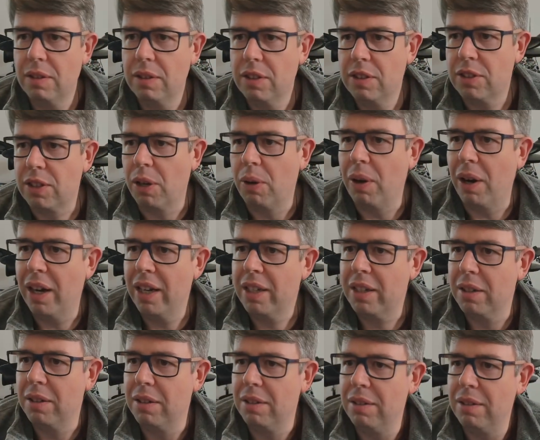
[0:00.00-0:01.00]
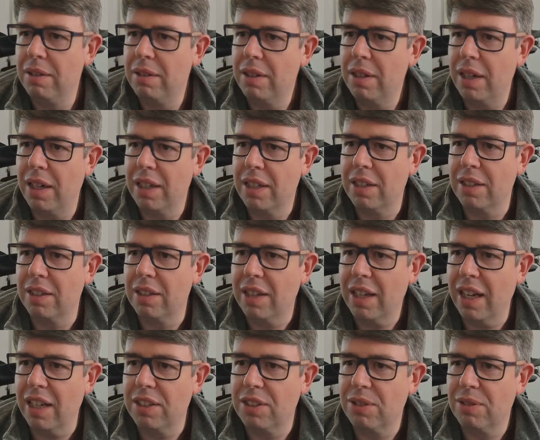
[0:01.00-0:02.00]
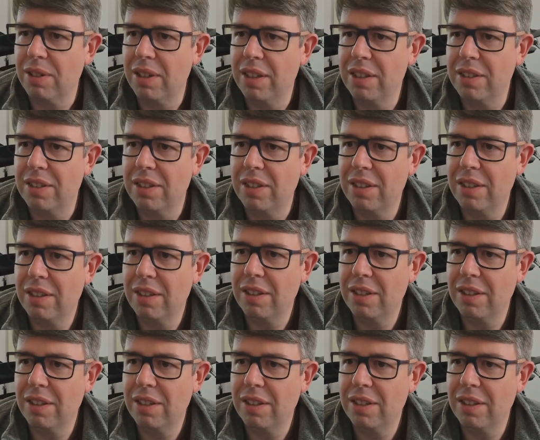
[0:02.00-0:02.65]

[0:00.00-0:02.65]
So I can categorize